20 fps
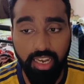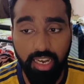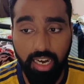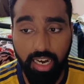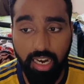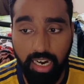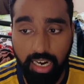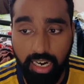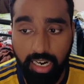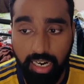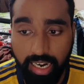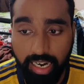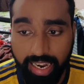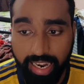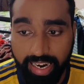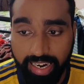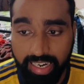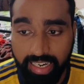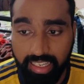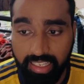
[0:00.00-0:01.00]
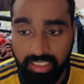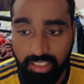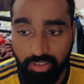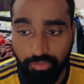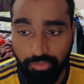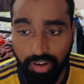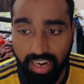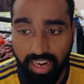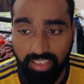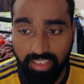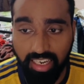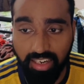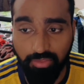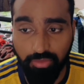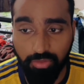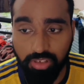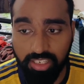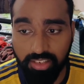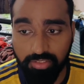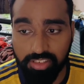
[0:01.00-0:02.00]
Uh, and the fact that
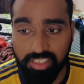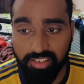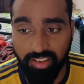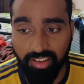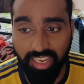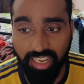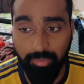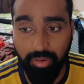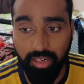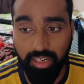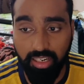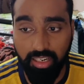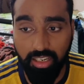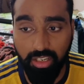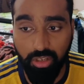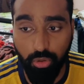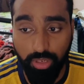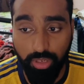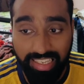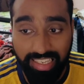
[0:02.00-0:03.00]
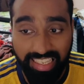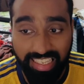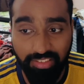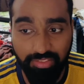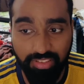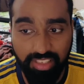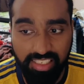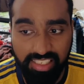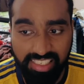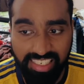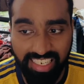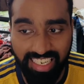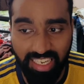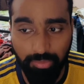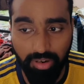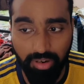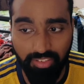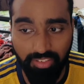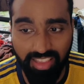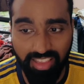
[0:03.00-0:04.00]
he was able to leave the
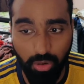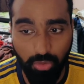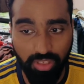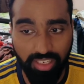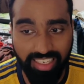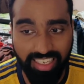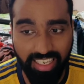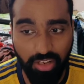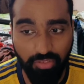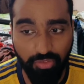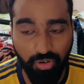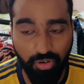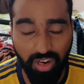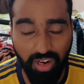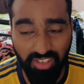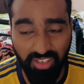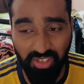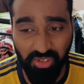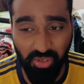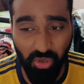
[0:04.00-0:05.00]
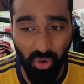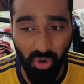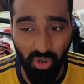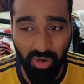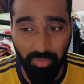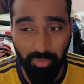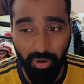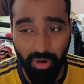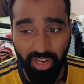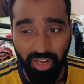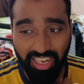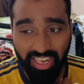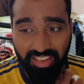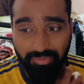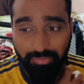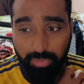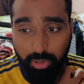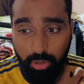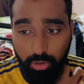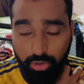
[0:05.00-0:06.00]
stadium without the need of crutches or a
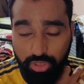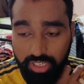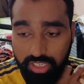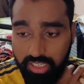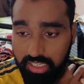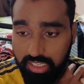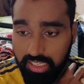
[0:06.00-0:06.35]
protective boot.